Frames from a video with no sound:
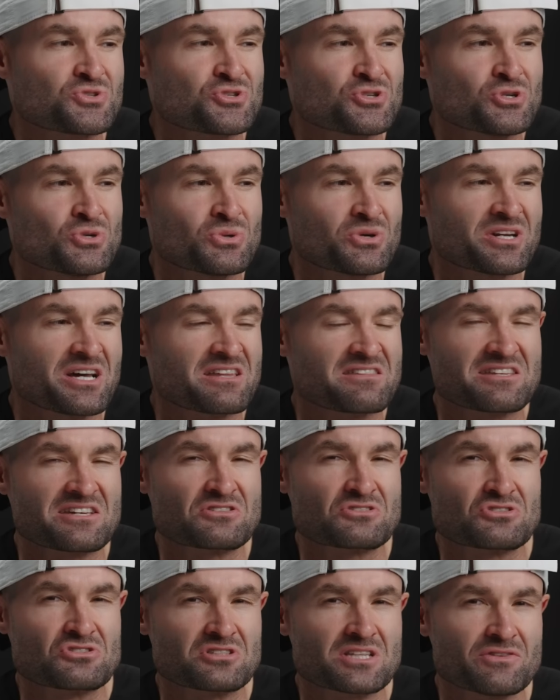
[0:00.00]
two, and I think
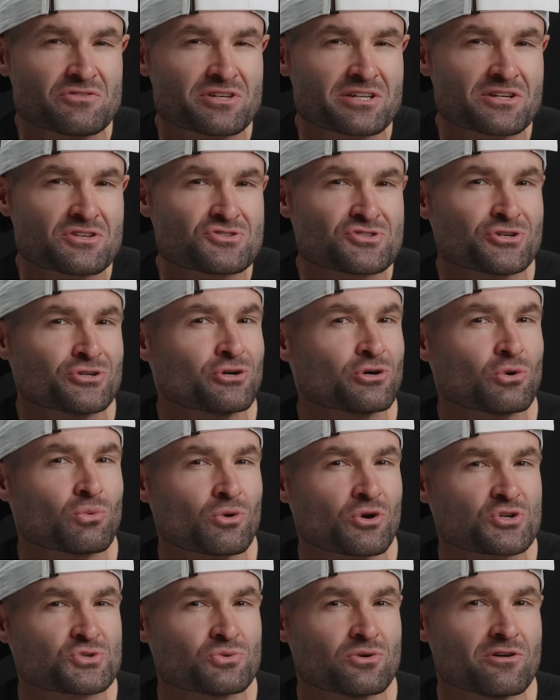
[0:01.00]
just leaving it at 0
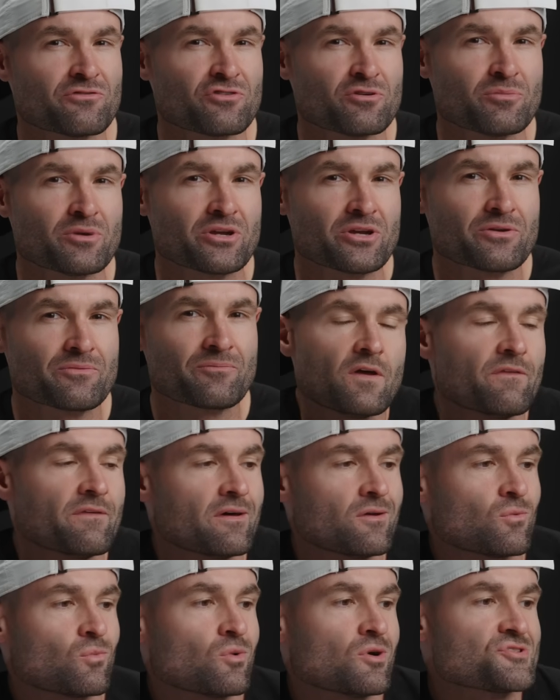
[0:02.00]
works well for me. And
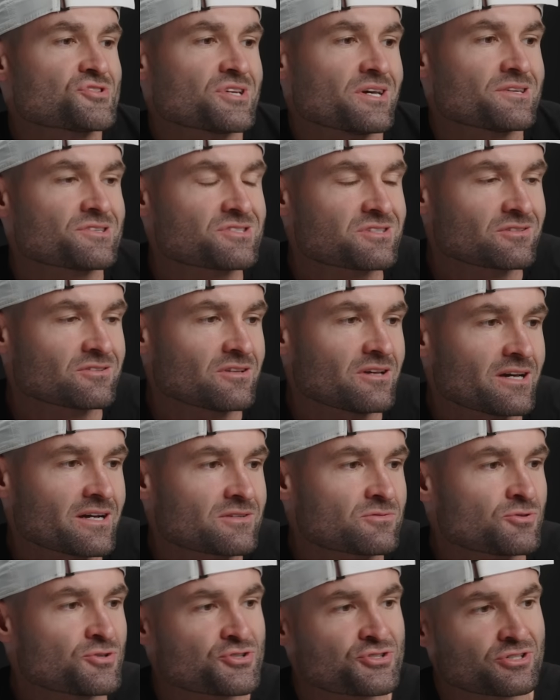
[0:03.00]
then once I
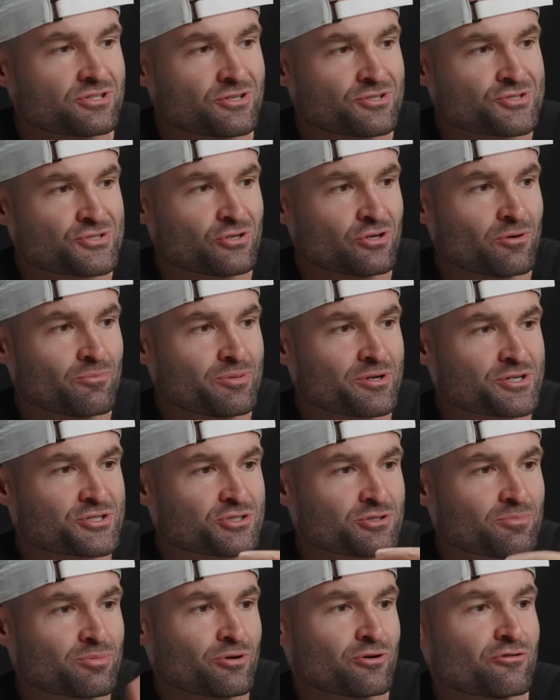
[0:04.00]
select, we're just going to turn
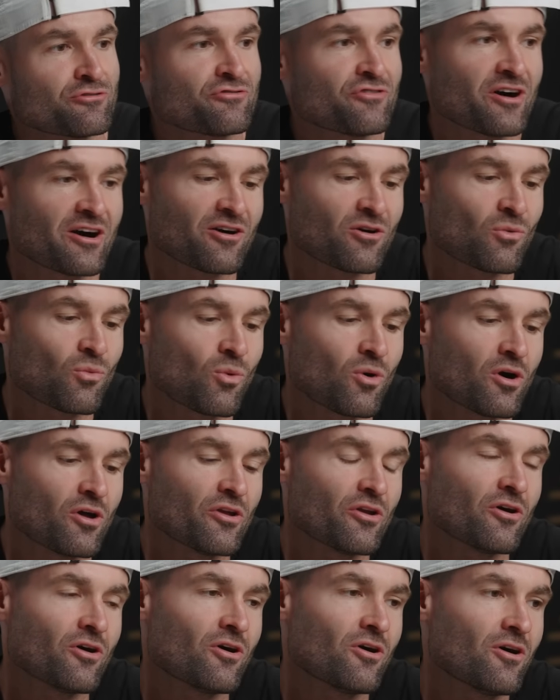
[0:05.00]
picture profile
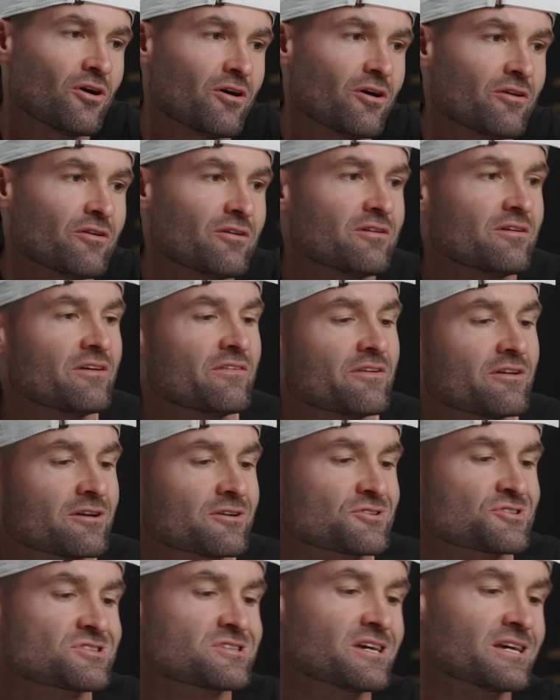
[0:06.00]
1 on, and then I'll
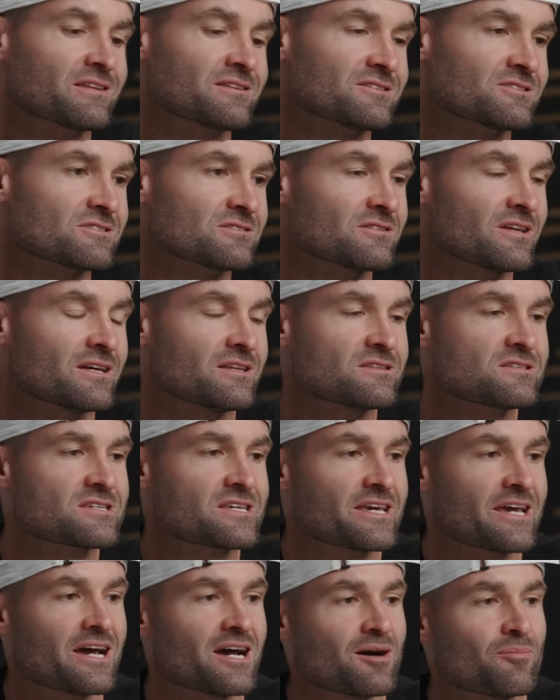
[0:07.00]
just take this lens
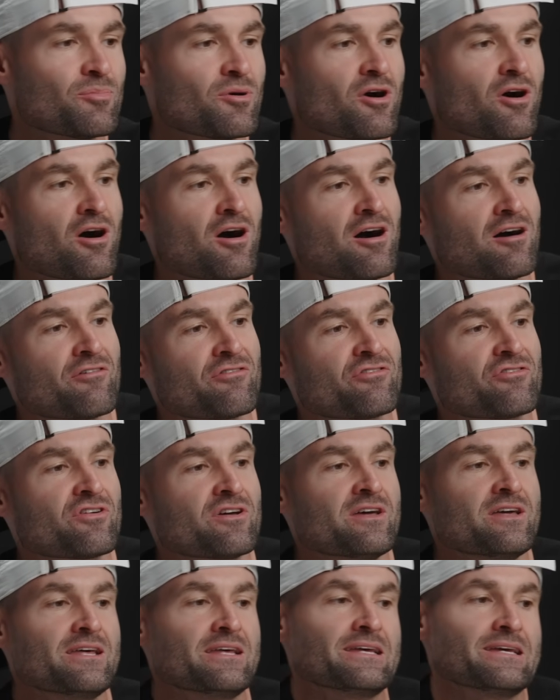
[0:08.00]
cap off.
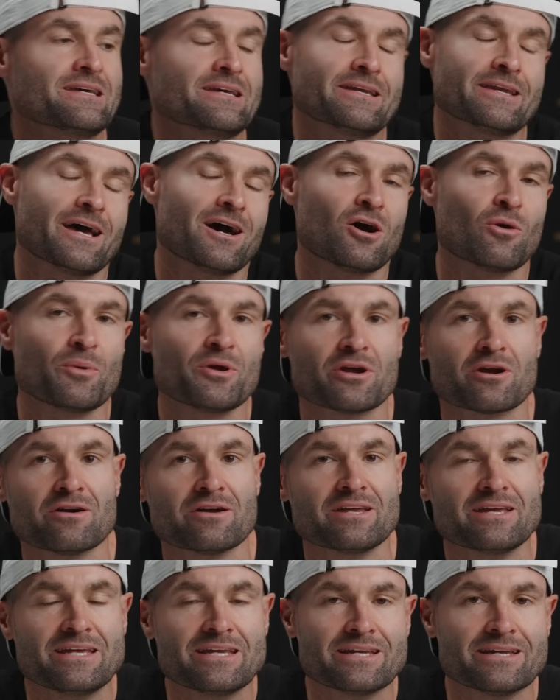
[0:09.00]
And now we are
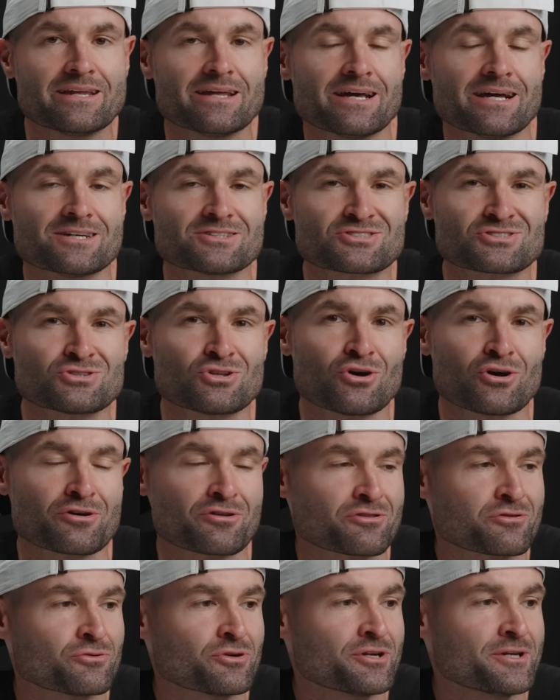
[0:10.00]
in
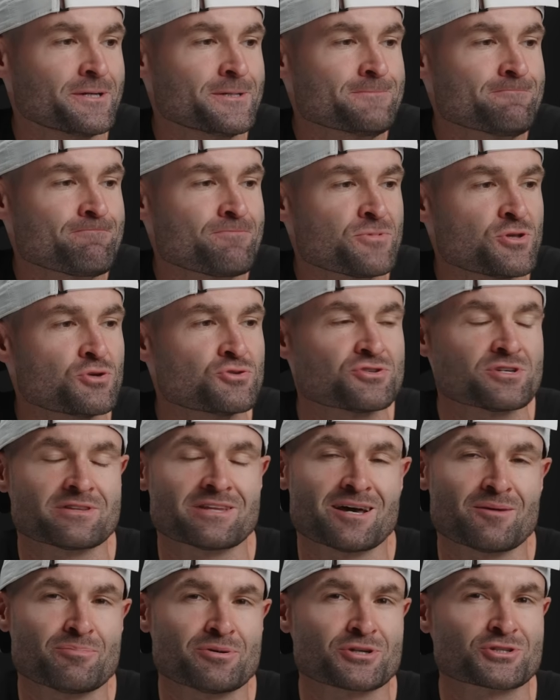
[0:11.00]
SLOG3 using
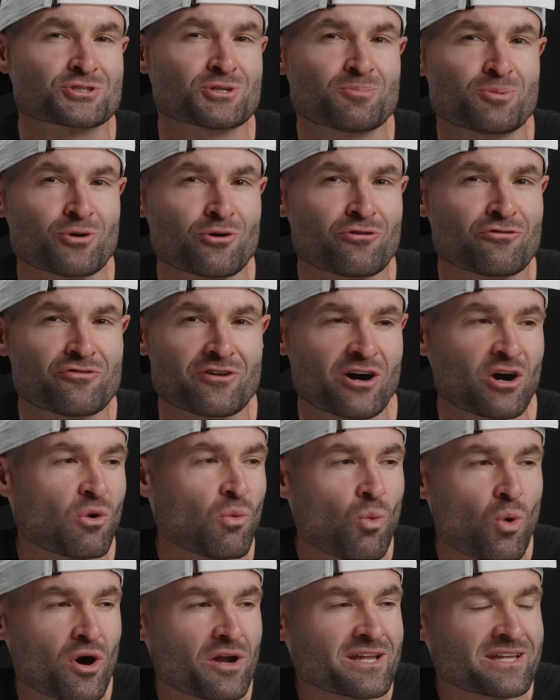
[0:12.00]
that picture profile
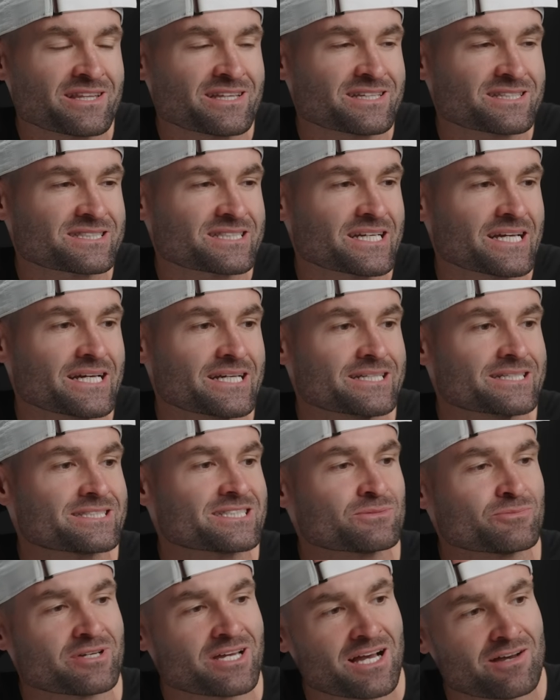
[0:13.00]
1 in this
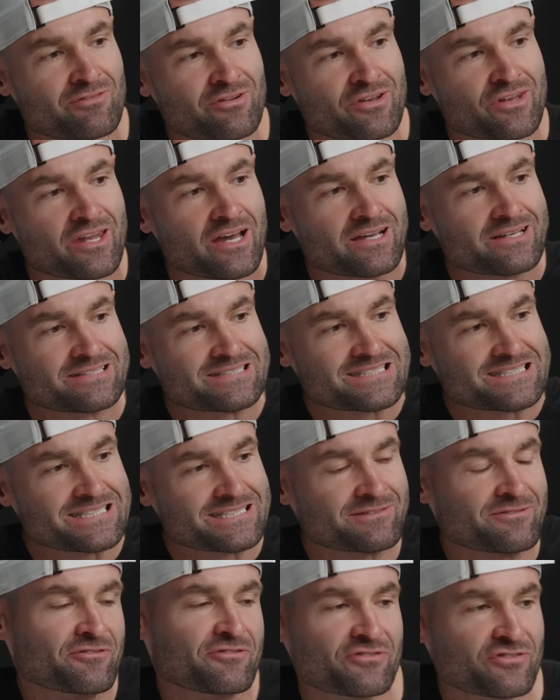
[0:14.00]
case, and we have a nice
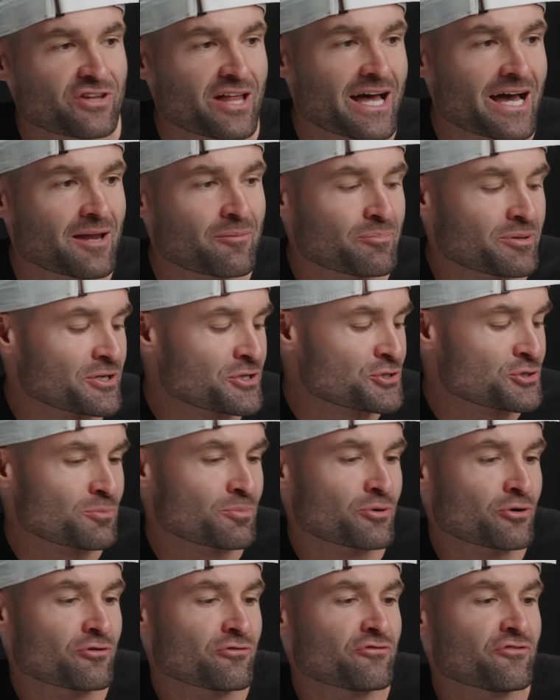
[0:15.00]
and flat picture
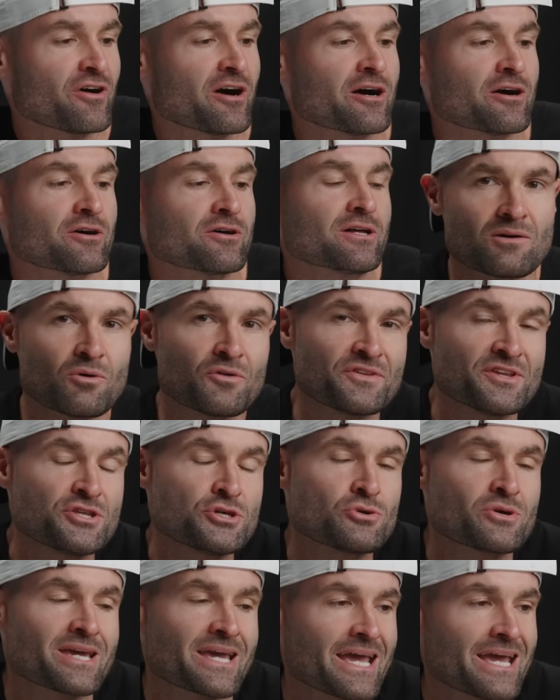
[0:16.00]
profile. And one thing
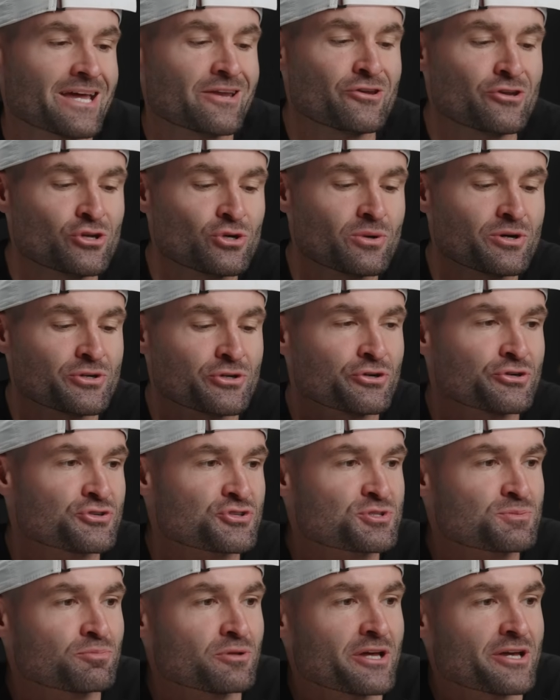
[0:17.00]
you can do in your
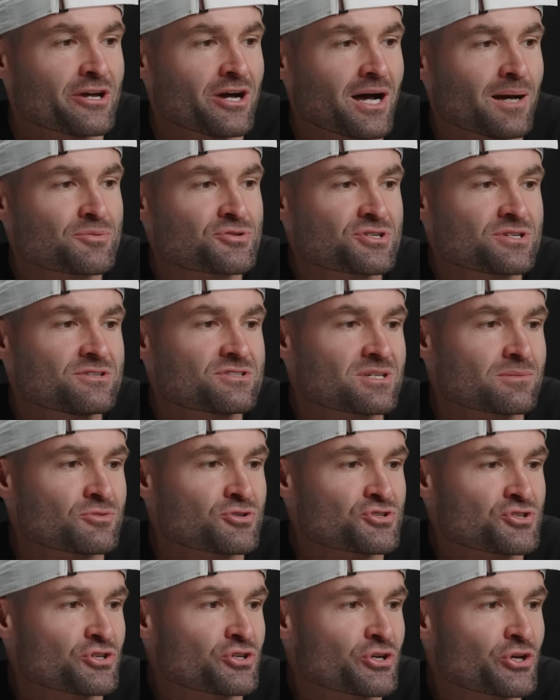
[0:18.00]
display options, I'm
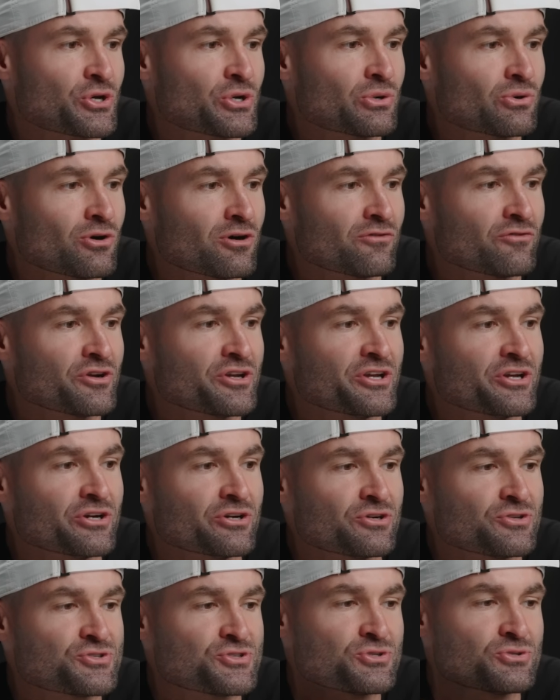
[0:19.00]
just going to go over
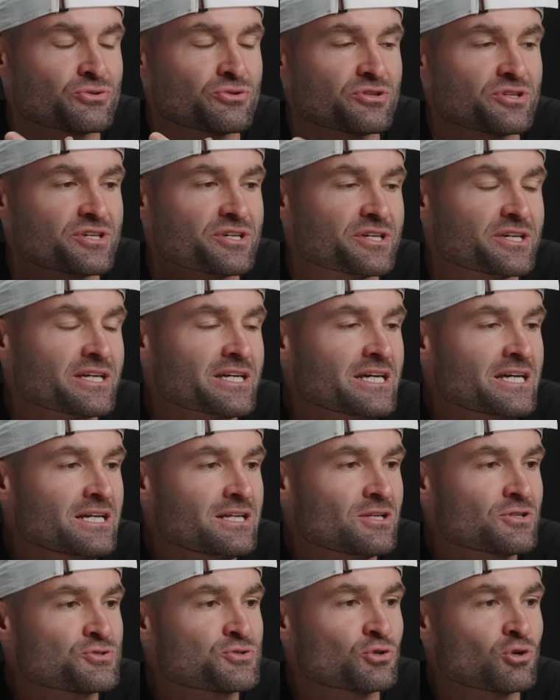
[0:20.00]
here to the
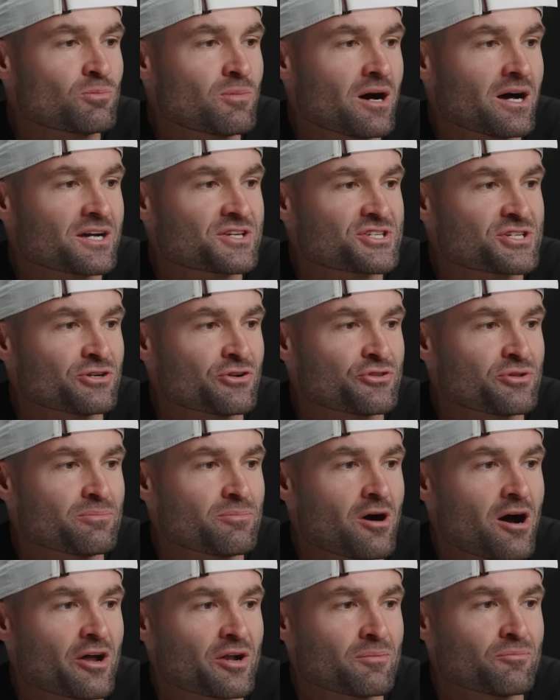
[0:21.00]
toolbox here at the
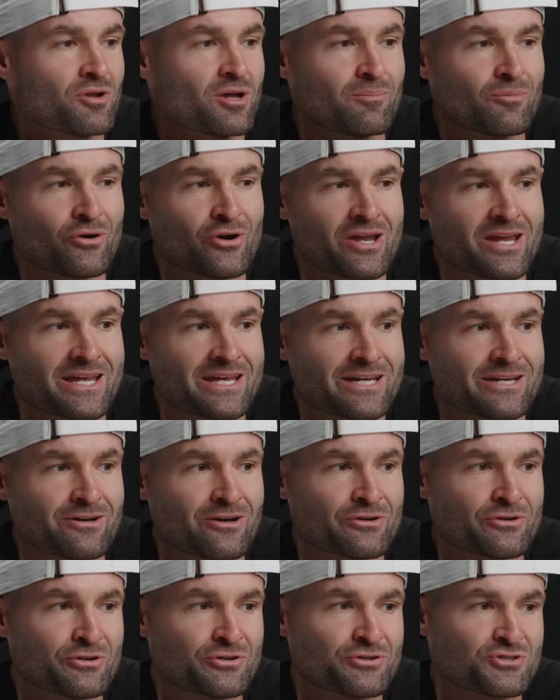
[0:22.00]
bottom, number 8
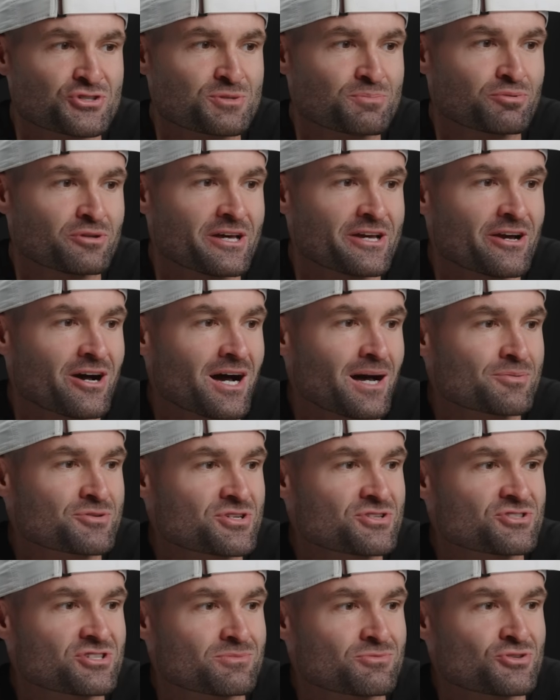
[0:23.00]
under display
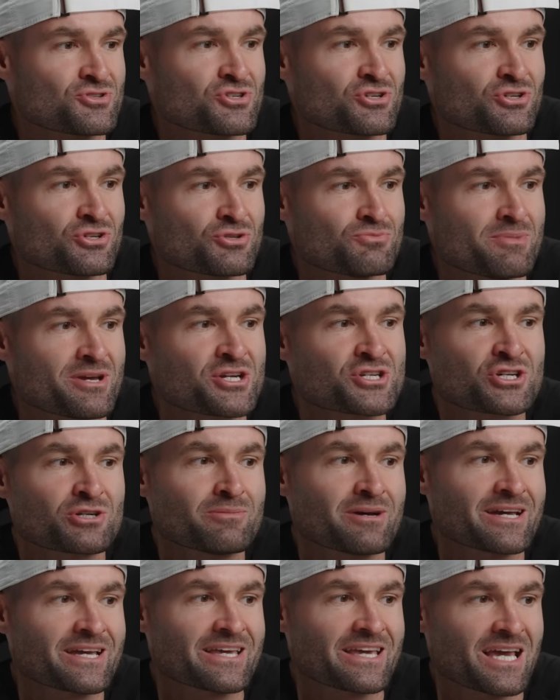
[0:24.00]
options. I'm just going to make sure
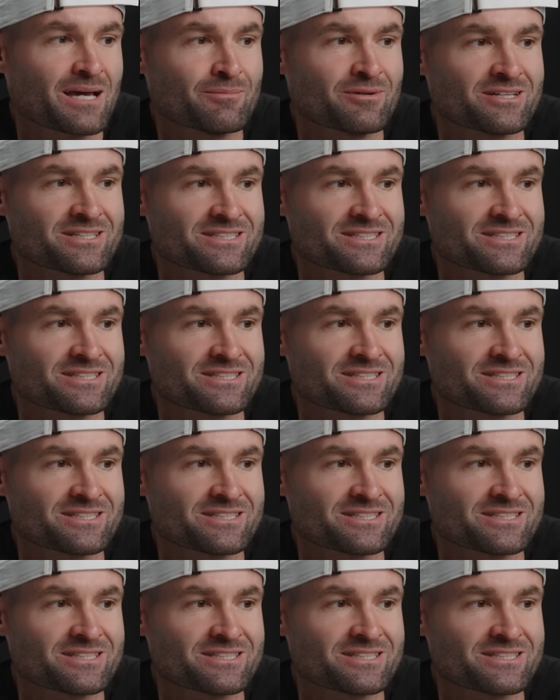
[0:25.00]
my gamma